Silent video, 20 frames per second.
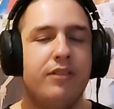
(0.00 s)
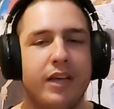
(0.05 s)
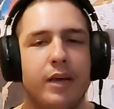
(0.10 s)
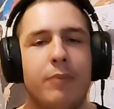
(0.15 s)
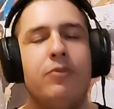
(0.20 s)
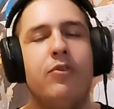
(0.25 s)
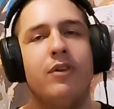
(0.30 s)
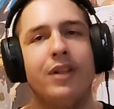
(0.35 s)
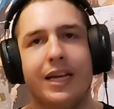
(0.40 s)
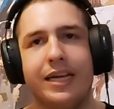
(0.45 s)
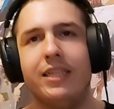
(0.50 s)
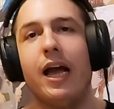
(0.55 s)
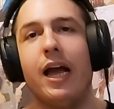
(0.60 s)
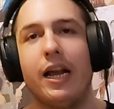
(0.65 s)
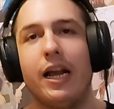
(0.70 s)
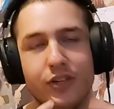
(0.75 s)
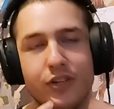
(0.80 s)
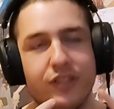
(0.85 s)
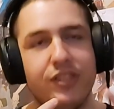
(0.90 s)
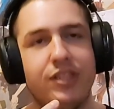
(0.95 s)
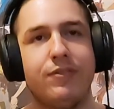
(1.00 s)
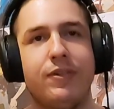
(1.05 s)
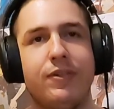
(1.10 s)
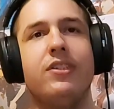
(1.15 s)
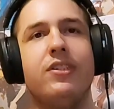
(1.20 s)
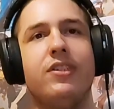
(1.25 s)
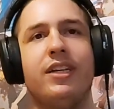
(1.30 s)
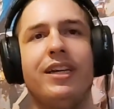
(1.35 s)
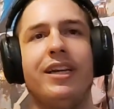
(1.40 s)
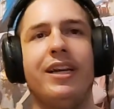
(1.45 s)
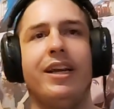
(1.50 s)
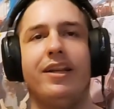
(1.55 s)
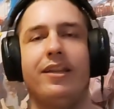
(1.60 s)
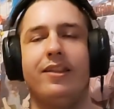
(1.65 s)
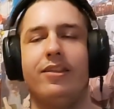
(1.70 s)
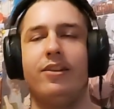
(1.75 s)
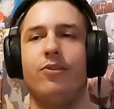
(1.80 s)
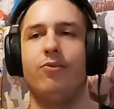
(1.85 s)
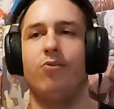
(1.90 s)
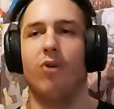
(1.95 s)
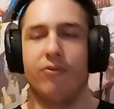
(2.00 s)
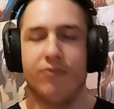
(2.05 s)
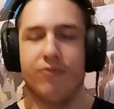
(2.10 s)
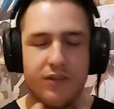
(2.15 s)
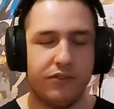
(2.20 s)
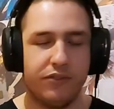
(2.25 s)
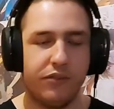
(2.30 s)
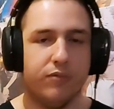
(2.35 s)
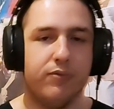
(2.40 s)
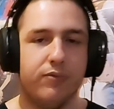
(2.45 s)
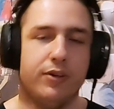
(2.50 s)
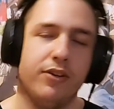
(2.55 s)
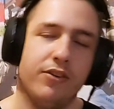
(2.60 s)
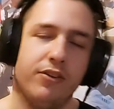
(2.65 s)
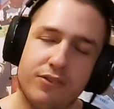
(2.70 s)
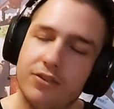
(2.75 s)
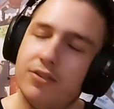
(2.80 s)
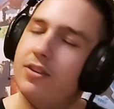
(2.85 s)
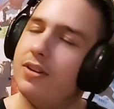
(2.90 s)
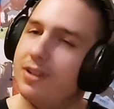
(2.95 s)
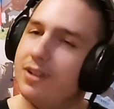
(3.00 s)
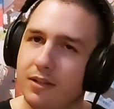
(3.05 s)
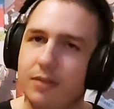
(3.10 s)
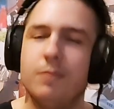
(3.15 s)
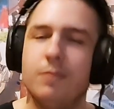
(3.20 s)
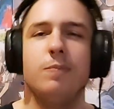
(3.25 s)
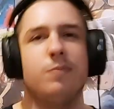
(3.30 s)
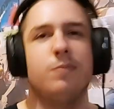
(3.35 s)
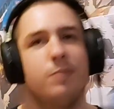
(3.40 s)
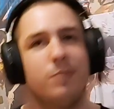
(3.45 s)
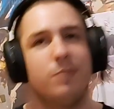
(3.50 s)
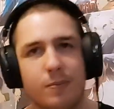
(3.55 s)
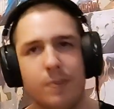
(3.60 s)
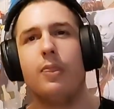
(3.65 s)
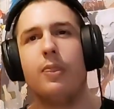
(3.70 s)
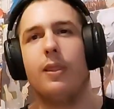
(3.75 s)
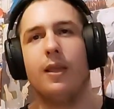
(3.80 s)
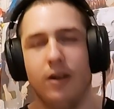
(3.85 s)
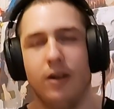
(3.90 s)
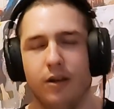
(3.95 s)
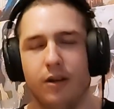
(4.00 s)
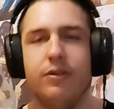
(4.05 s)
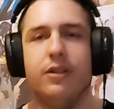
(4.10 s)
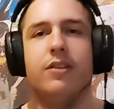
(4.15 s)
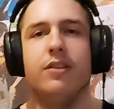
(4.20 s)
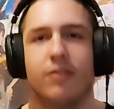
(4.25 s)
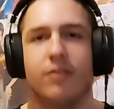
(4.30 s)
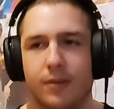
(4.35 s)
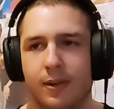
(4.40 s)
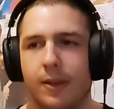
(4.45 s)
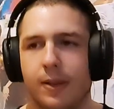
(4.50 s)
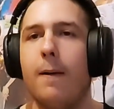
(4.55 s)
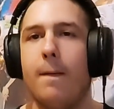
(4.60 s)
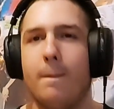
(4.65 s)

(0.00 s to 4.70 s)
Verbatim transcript: The absolute like aggressivity and roughness in her voice. Love it.